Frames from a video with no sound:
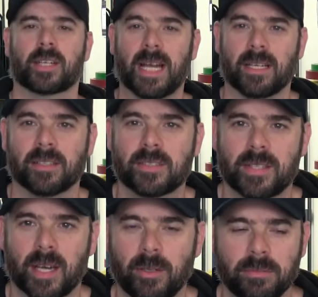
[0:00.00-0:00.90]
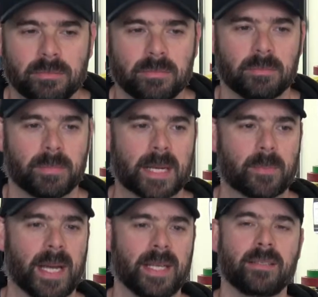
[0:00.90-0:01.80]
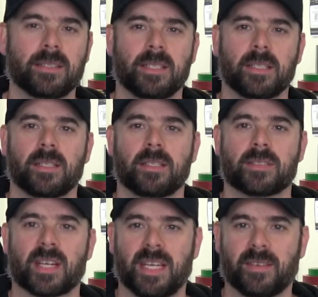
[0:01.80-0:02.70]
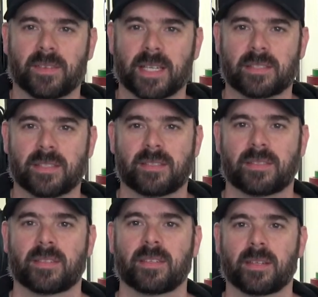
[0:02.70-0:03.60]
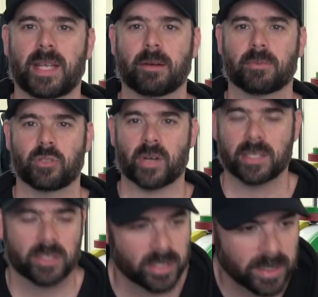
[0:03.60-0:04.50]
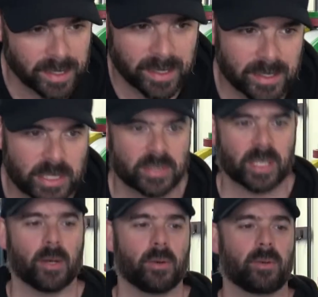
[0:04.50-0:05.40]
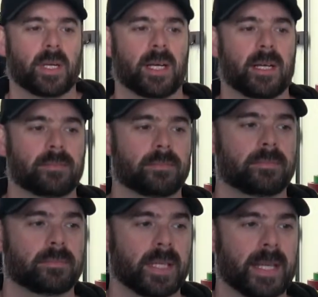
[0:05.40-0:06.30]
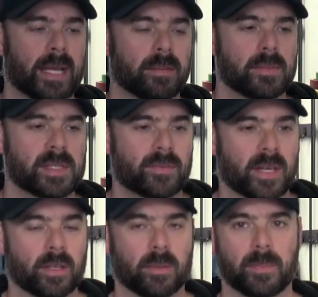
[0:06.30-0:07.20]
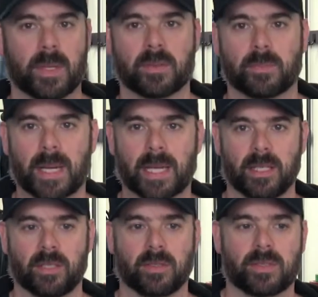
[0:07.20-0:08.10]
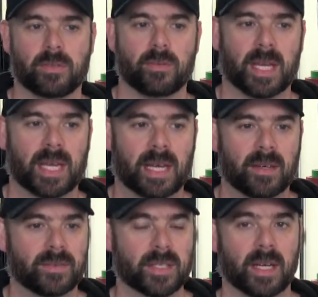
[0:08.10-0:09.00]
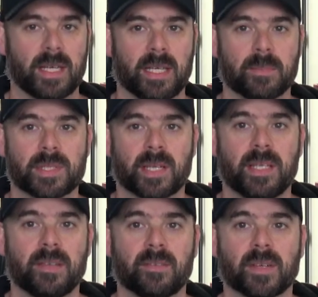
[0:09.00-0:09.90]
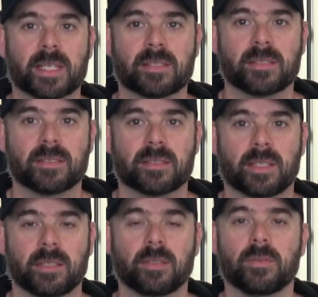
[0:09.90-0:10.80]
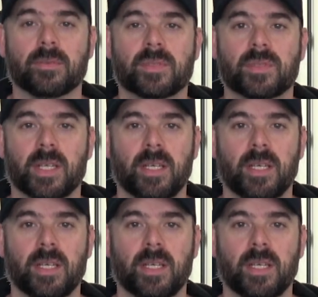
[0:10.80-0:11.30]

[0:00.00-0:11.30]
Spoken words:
Okay, so back pain, tight hip flexors, couch stretch. So again, it's very common those with back issues to have tight hips, tight hip flexors, tight glutes,